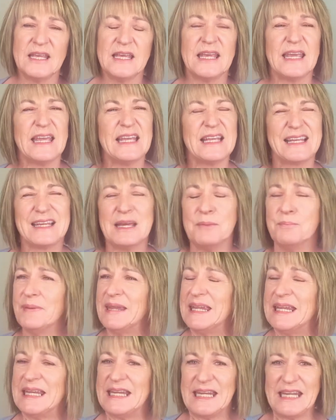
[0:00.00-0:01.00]
It can
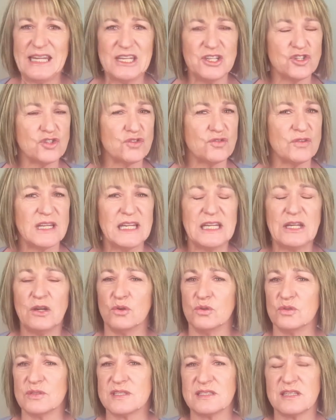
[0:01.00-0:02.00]
be an injury
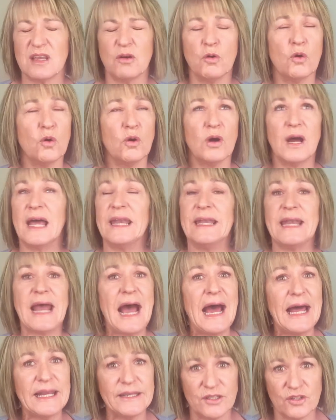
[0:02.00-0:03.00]
or an
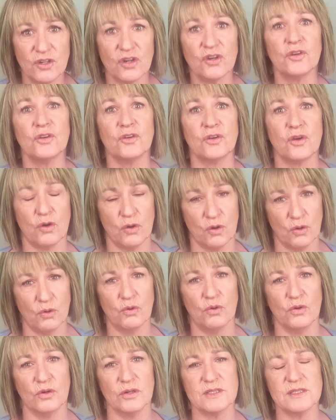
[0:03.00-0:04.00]
unknown
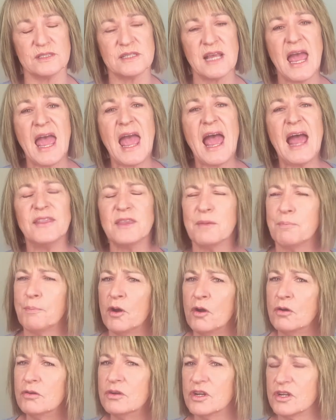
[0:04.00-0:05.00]
cause, and the
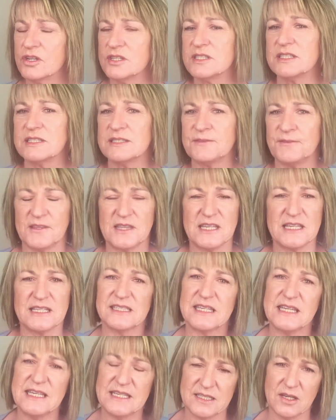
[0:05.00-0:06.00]
prognosis for this
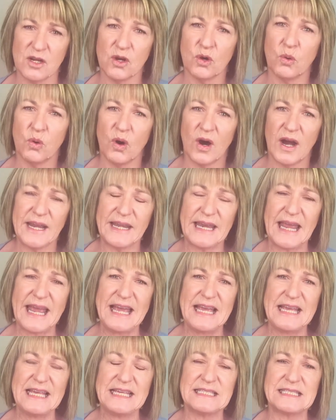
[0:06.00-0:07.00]
isn't quite
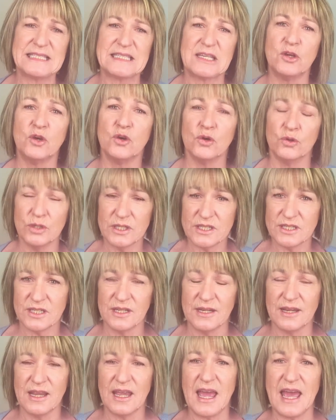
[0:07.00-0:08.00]
as good
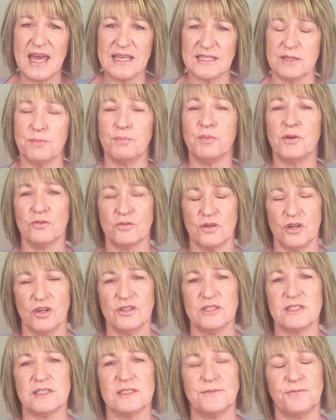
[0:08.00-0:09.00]
as the
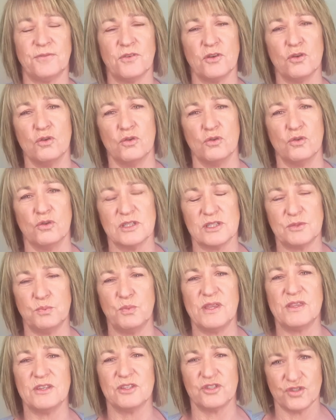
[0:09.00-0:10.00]
prognosis for a horse
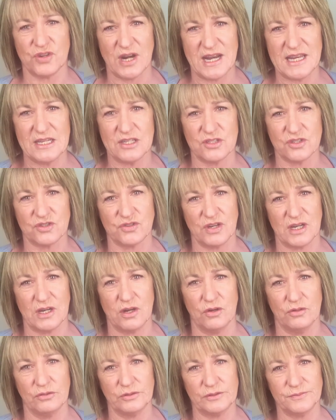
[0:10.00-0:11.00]
with Australian
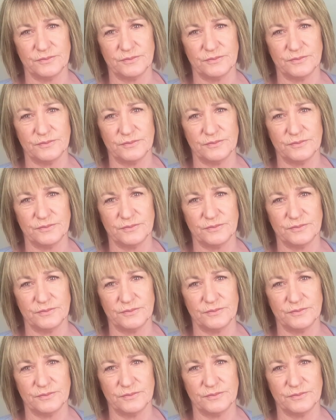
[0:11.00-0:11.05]
Stringhalt.